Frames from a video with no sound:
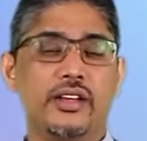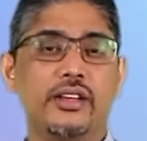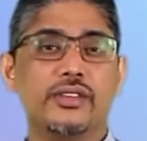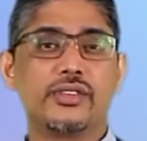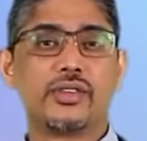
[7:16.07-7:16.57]

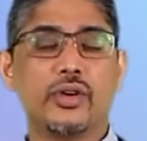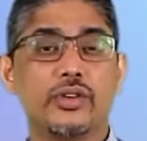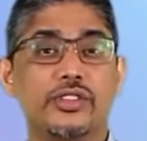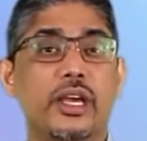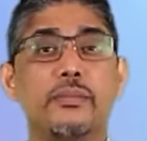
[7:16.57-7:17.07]
So
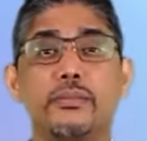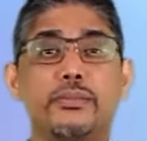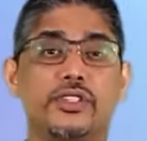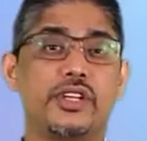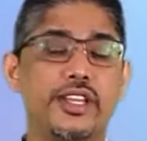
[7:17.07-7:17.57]
some
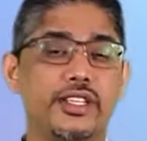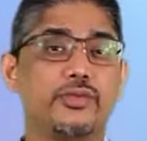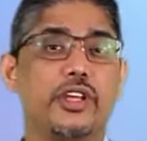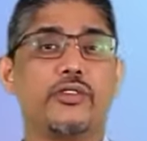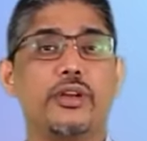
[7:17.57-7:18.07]
studies
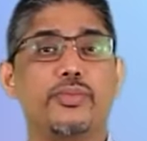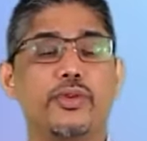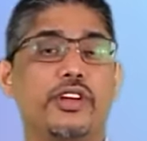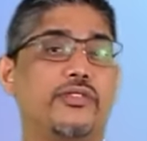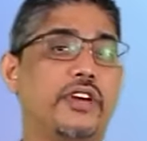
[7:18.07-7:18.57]
would have
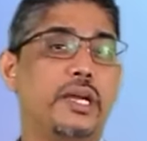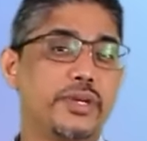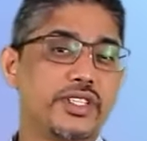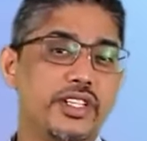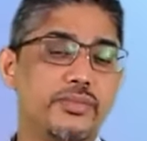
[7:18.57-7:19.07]
reported
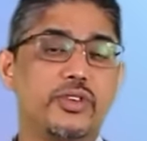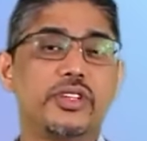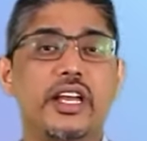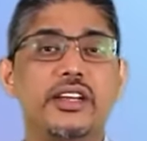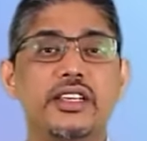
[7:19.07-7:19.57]
5%
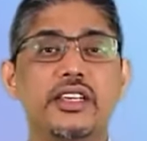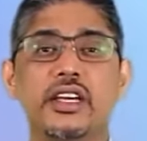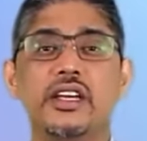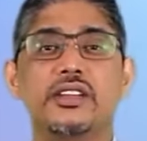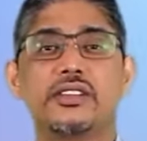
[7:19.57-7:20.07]
mortality,
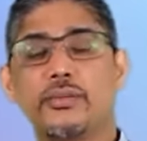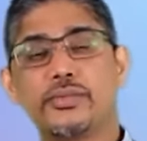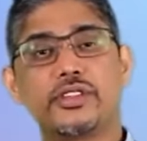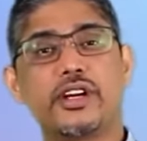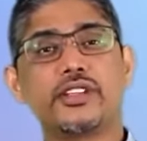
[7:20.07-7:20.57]
some
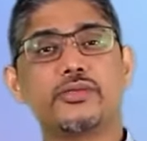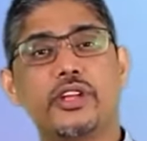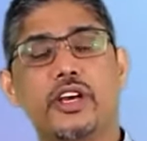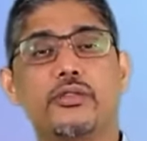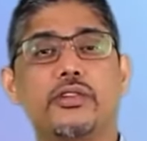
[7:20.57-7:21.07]
studies would
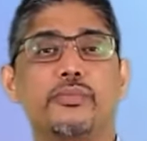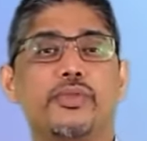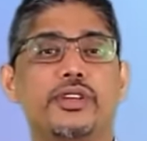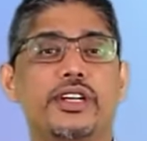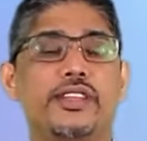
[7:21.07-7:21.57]
have
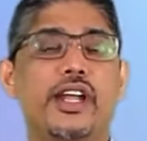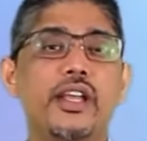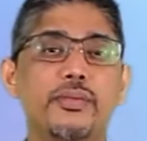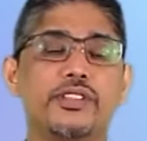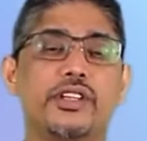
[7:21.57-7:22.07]
reported
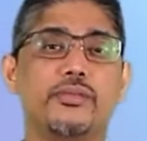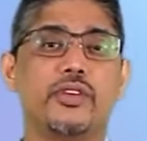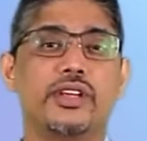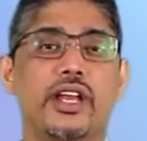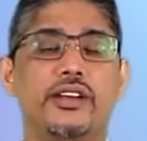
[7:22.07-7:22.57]
30%
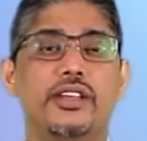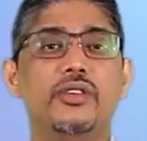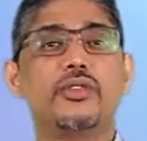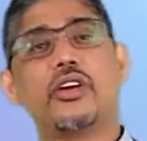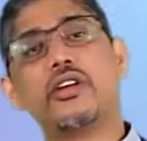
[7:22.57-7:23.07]
mortality.
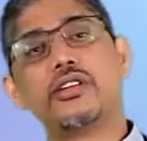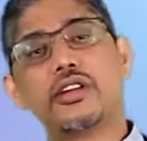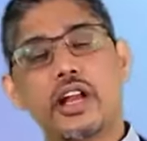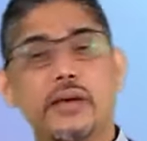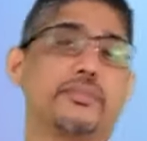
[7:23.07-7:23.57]
You can't
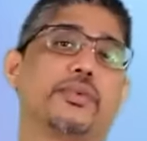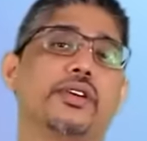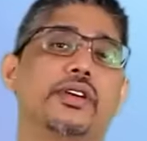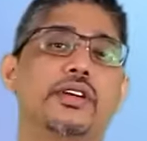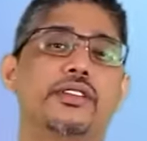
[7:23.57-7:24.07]
club
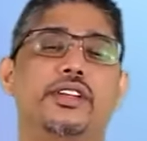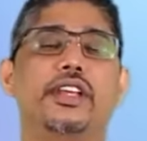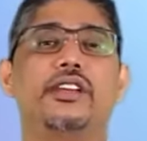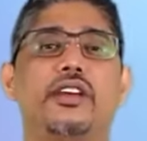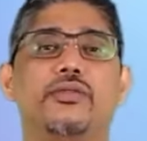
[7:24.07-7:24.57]
the
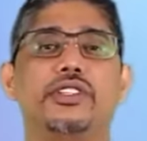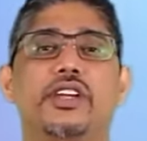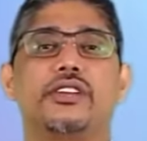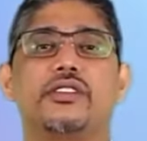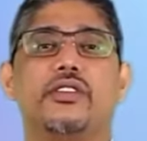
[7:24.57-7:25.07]
data which
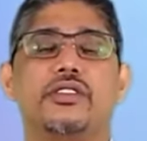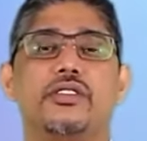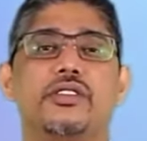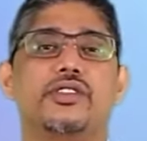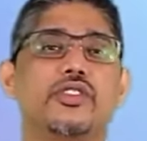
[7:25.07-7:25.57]
has got
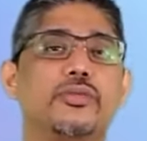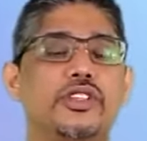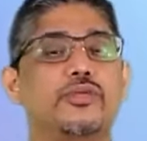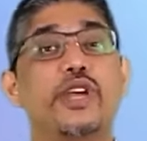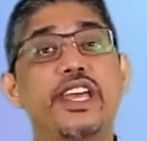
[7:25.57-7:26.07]
so
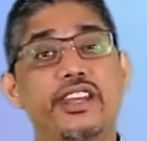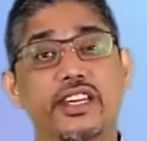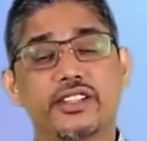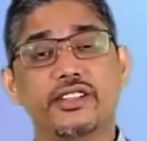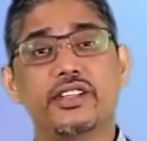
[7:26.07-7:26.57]
much
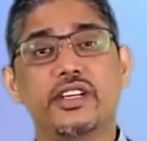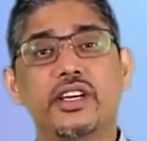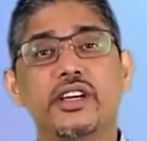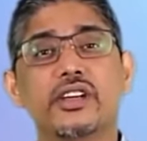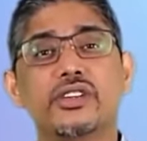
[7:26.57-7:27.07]
variance.
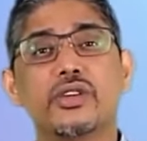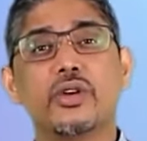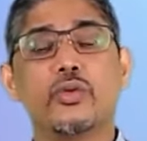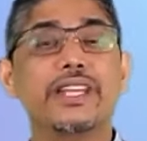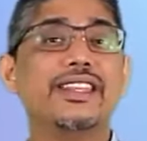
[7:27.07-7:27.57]
So
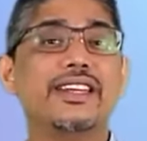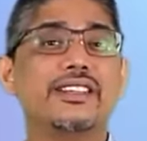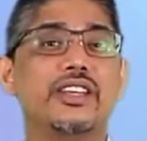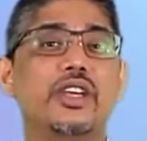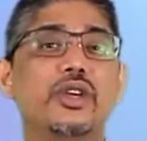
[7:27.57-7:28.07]
when there is
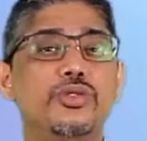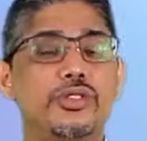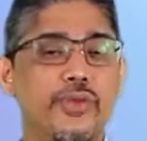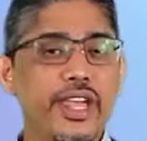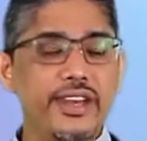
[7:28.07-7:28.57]
a huge
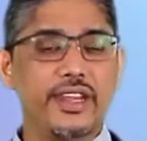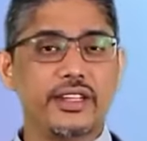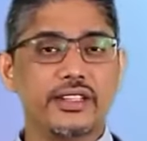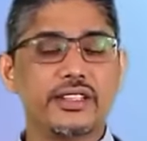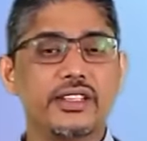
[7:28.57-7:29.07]

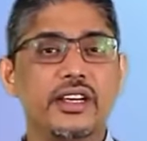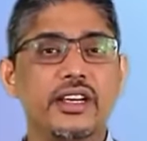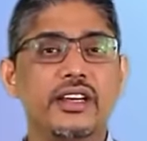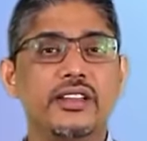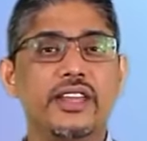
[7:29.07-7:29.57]
variance,
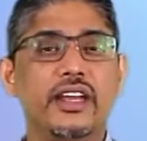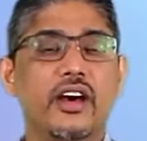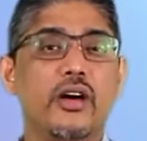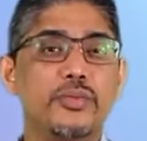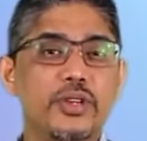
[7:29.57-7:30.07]
then
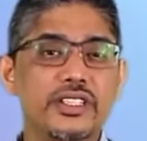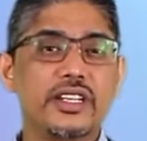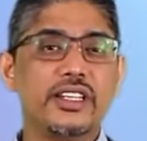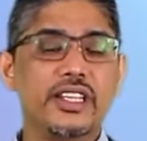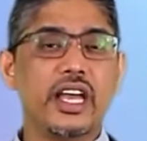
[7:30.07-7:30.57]

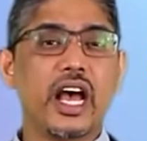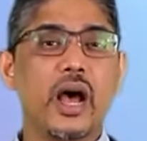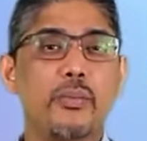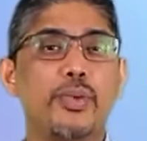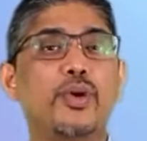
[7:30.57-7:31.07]
obviously the
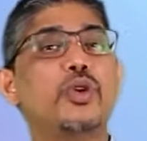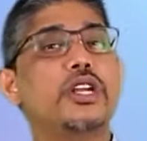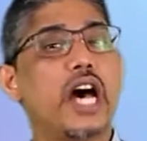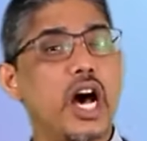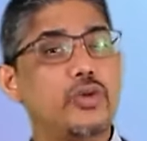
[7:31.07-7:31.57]
pooled
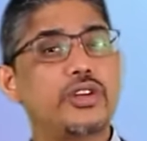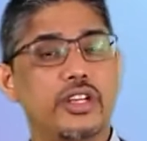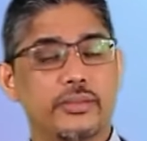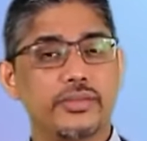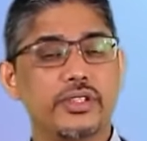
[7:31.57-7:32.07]

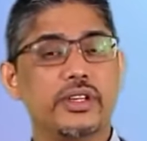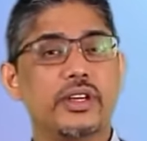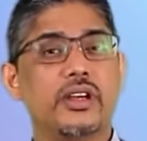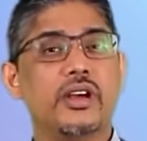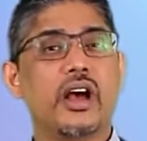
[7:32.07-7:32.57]
outcomes
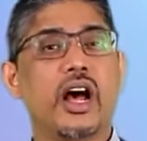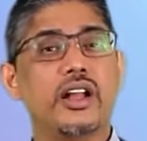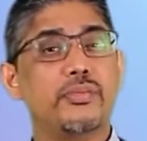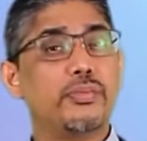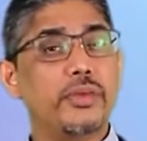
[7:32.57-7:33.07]

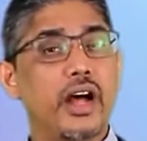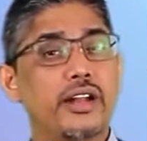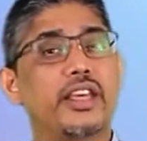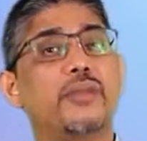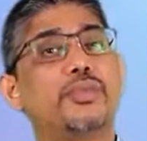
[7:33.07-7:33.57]
and
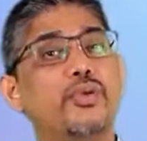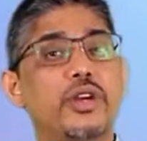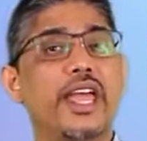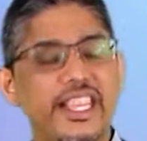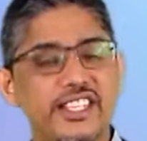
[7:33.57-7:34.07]
their pooled
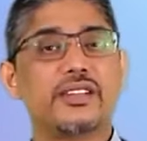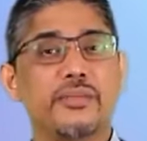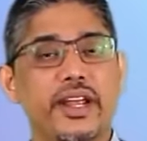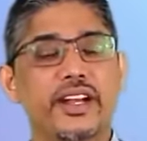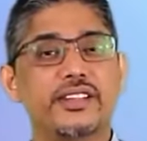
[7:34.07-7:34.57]

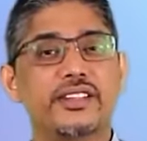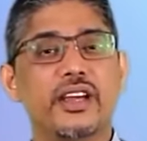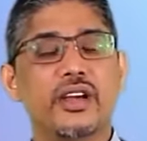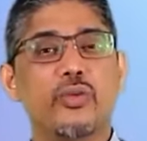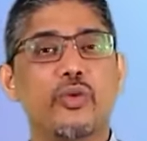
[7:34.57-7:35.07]
estimates
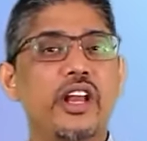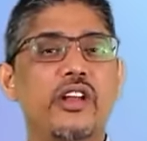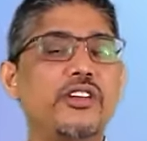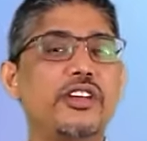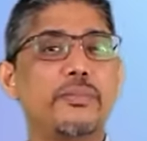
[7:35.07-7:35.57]
will
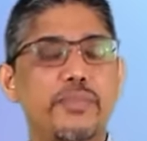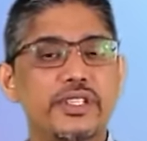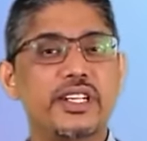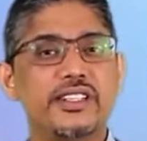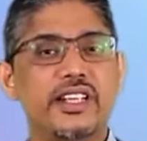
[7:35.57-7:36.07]
not
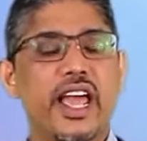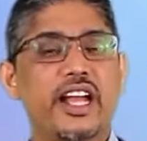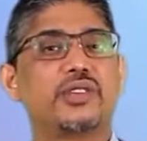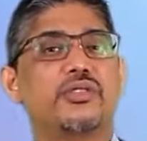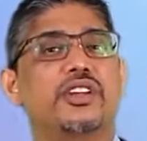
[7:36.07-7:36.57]
represent
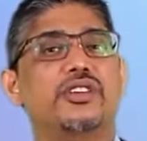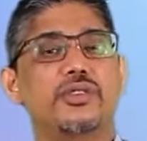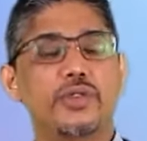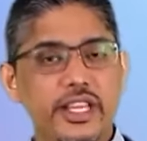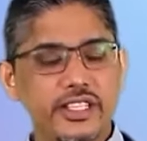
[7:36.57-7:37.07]
actually
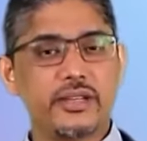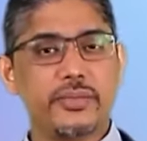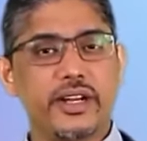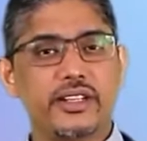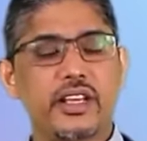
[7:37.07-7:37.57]
true
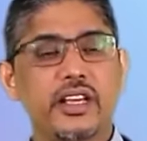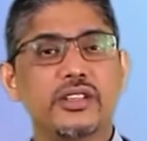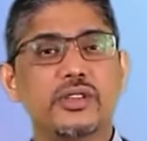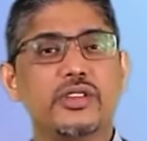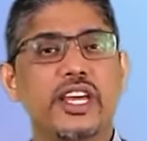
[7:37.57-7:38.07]
estimates.
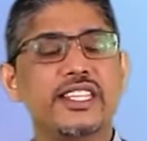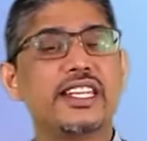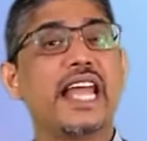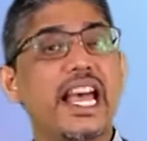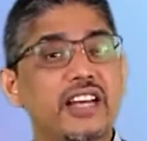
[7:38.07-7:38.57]
So there is a
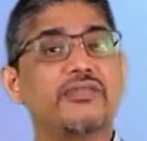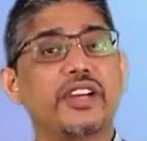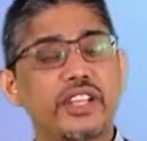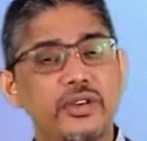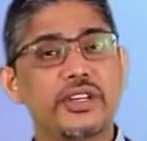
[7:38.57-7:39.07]
lack of
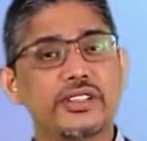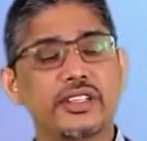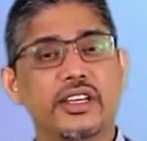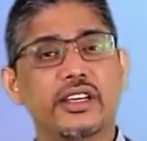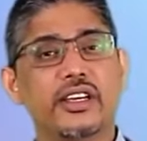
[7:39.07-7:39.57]
accuracy.